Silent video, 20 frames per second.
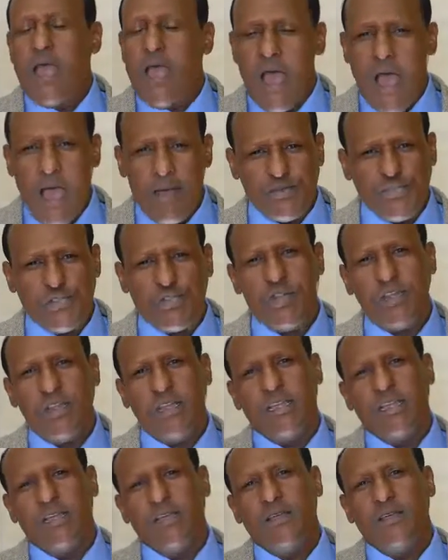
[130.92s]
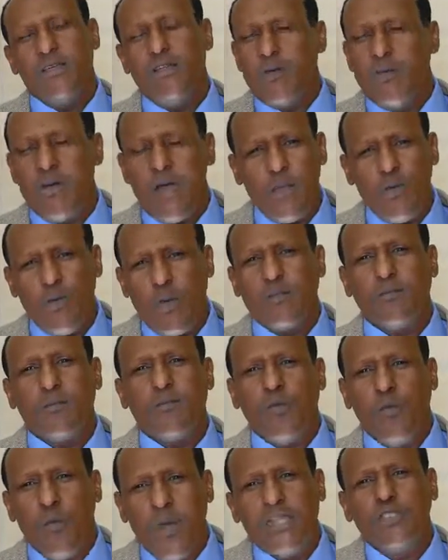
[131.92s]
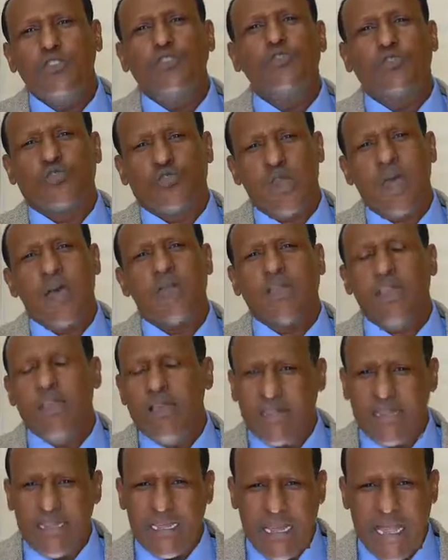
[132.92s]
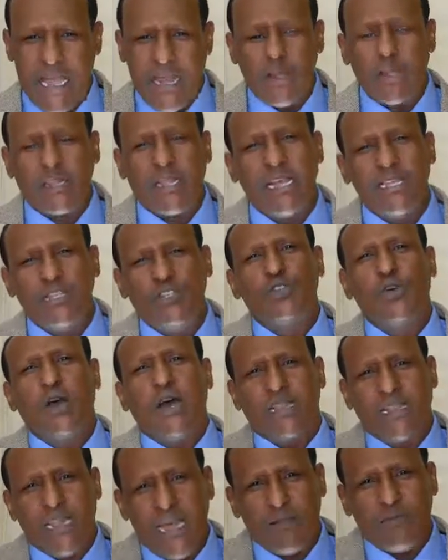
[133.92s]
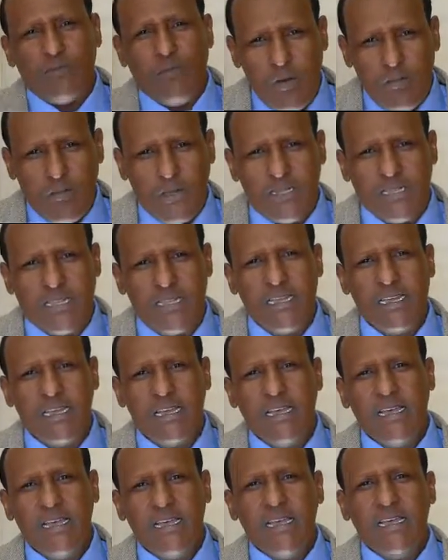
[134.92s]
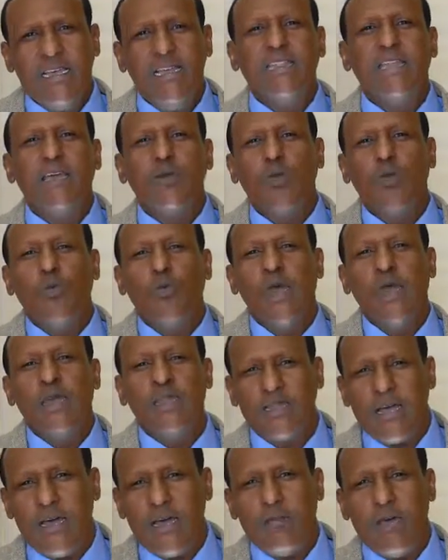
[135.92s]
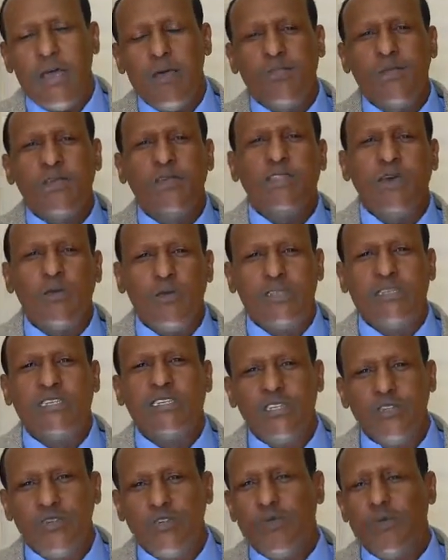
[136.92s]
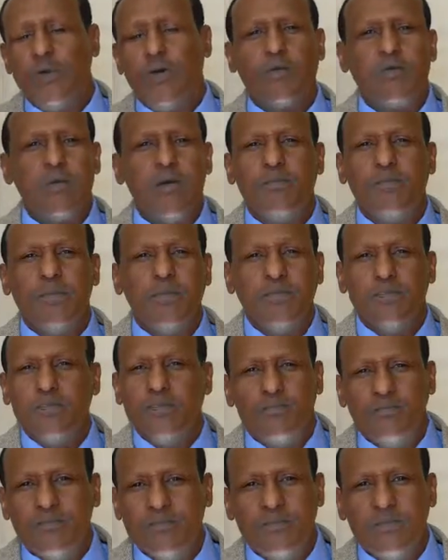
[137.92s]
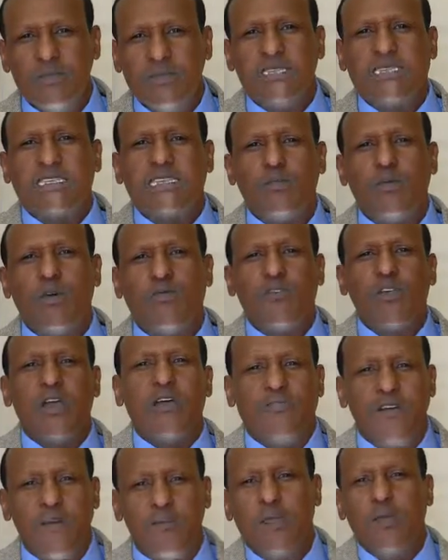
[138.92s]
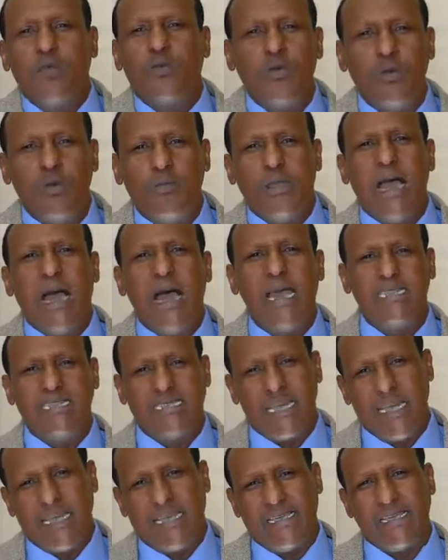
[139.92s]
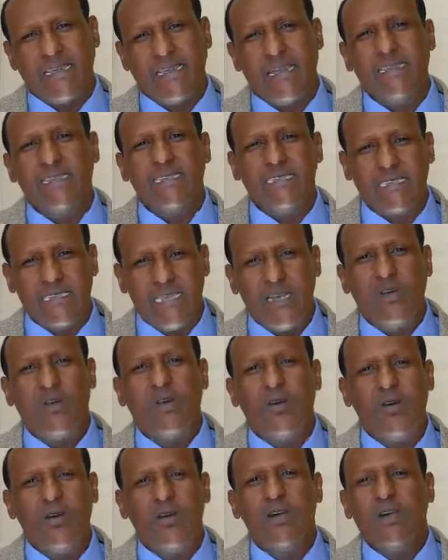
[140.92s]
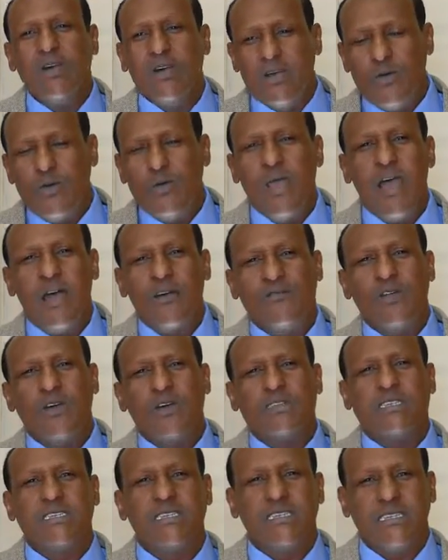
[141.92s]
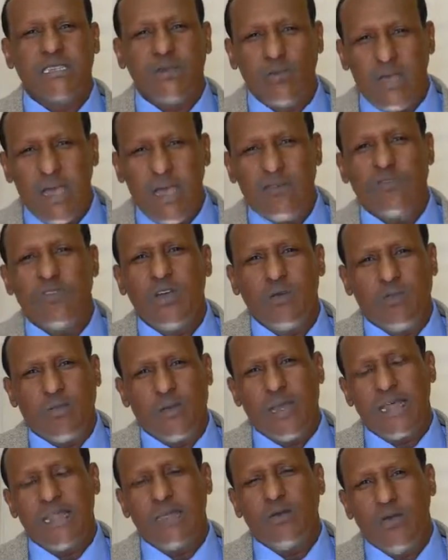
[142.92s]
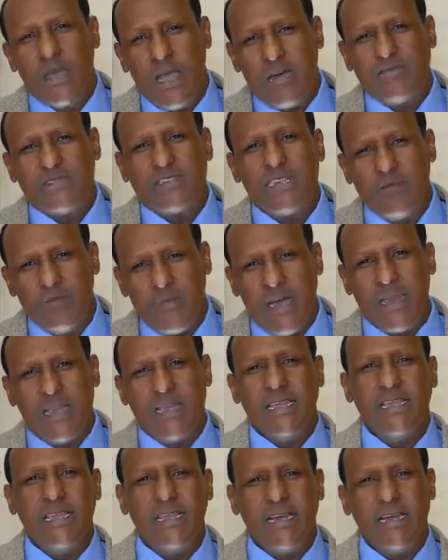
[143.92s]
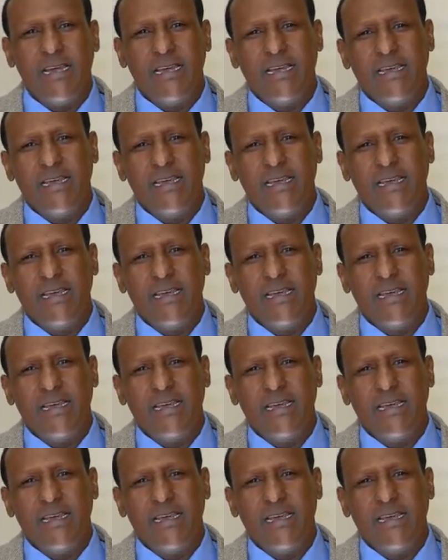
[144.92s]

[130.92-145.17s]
Absolutely. No matter what. Once you travel, even they cannot catch you at that moment, they will wait, and maybe they will see you, or maybe some of your family will be hijacked, and they say, oh, we have your sister, we have your brother, we have somebody here.